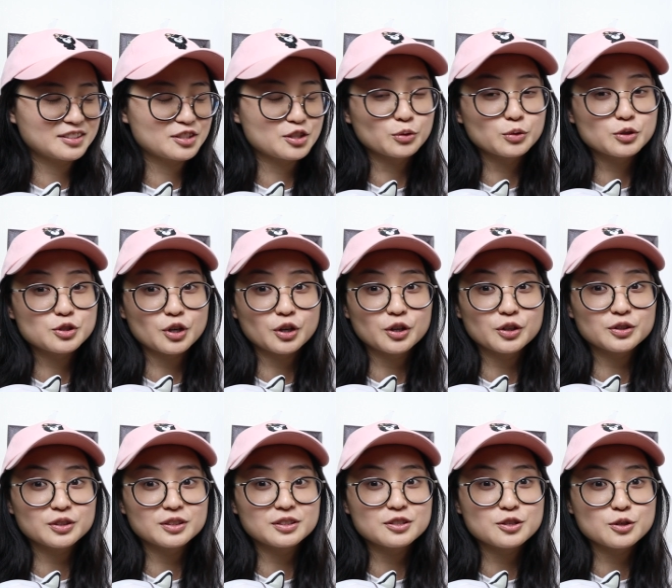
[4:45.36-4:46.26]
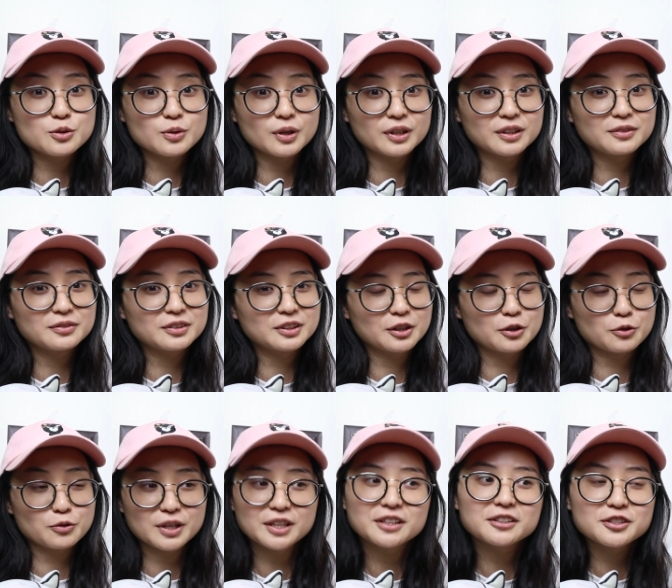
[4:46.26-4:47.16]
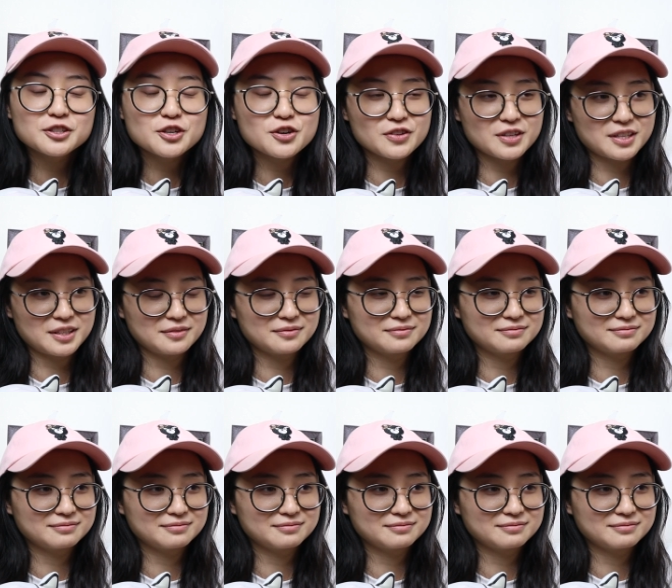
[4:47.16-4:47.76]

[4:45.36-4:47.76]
So it turned into an even greater tree.